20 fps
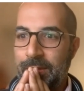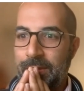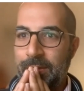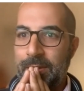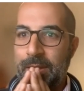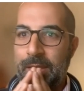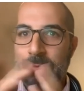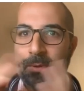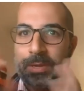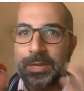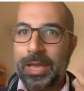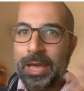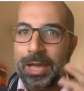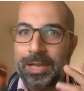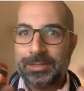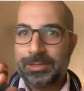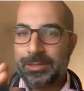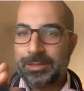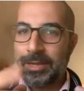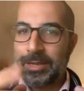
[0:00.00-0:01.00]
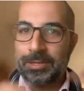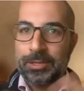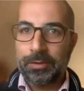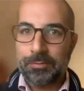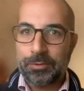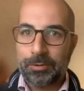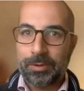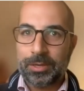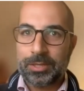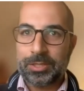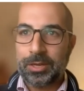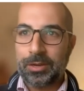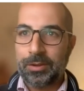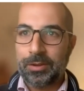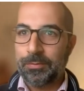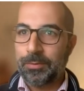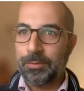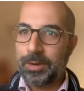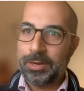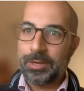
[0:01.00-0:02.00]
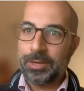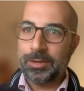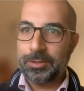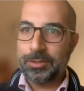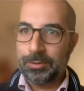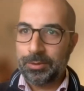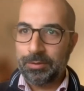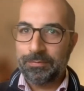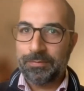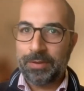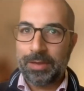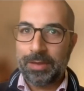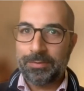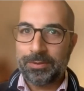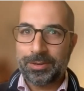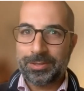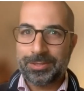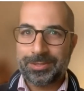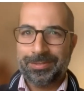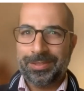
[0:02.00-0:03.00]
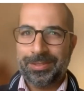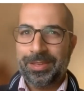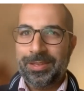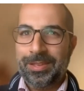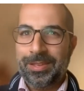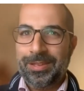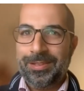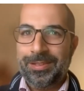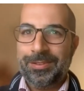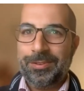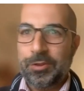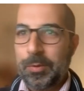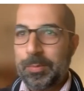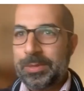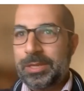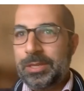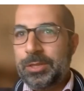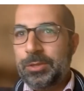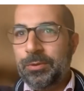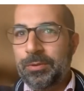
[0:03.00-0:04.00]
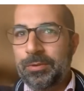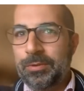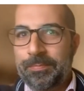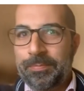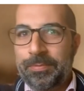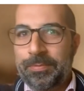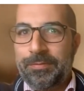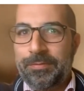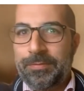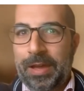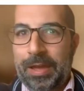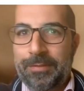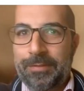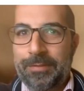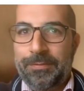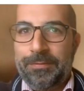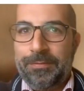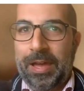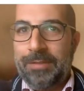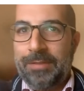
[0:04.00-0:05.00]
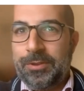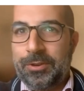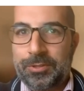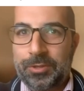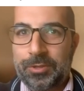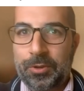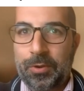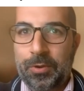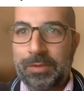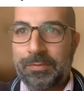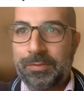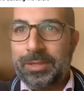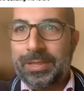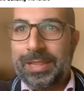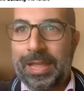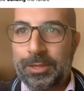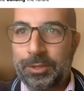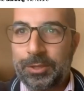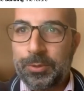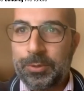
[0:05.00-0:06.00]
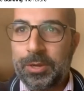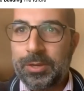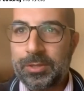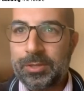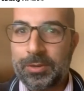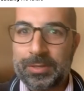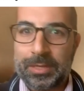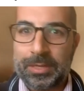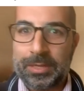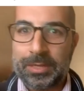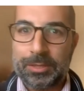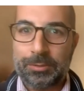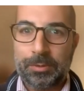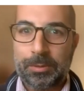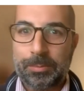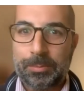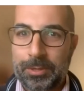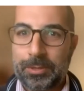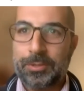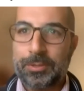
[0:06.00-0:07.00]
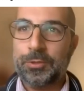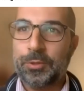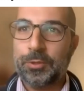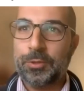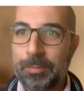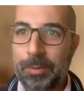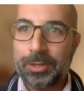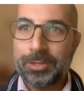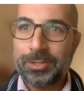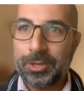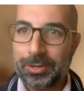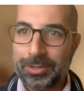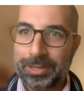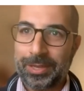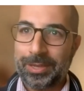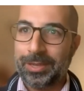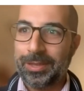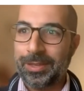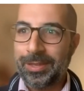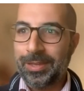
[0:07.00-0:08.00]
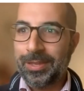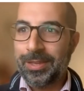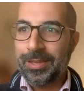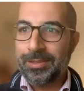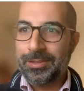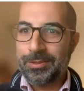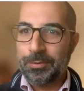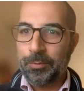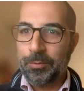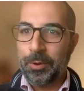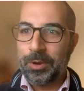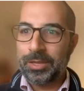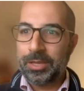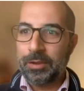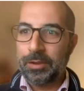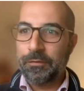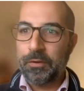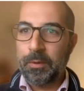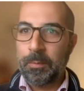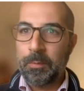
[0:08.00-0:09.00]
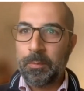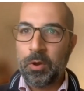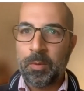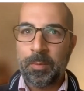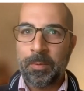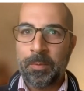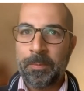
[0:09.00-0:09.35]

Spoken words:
Like when they asked the interview question of what are you going to do in 5 years? Nobody knew 5 years ago, or even 2 years ago, that we'll be on Zoom all talking, working from home.